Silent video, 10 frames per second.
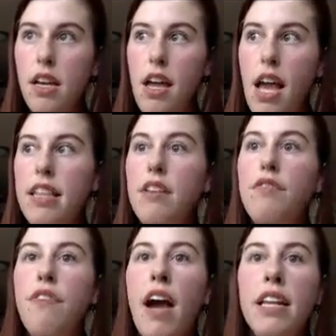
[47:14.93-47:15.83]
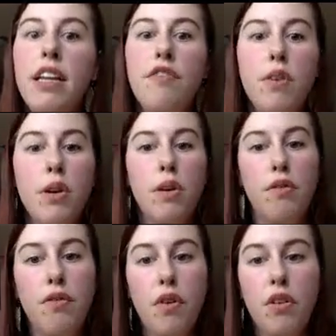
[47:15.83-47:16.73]
And then finally, for
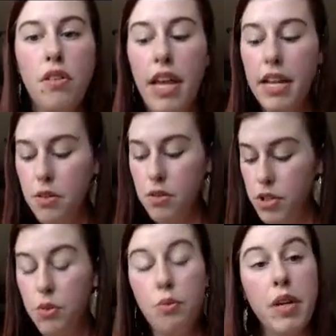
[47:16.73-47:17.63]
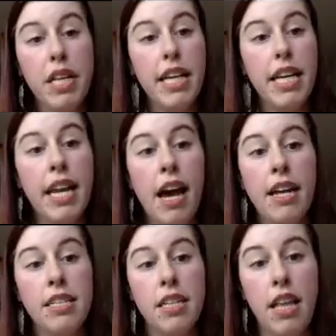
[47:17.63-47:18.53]
landowners who really cannot
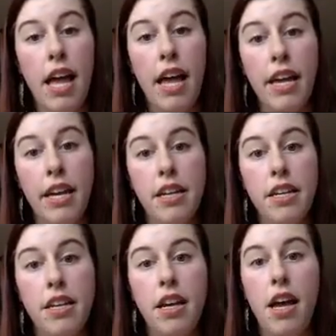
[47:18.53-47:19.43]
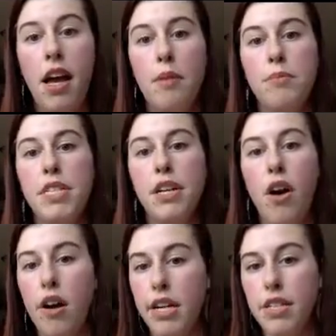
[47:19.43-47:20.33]
delay till
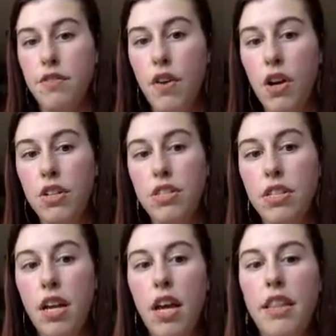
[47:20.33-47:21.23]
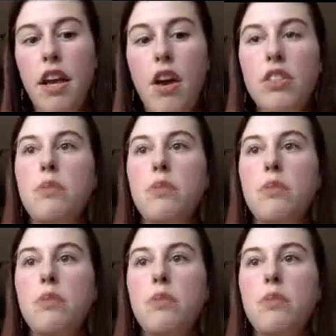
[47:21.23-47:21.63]
August 1st, there are some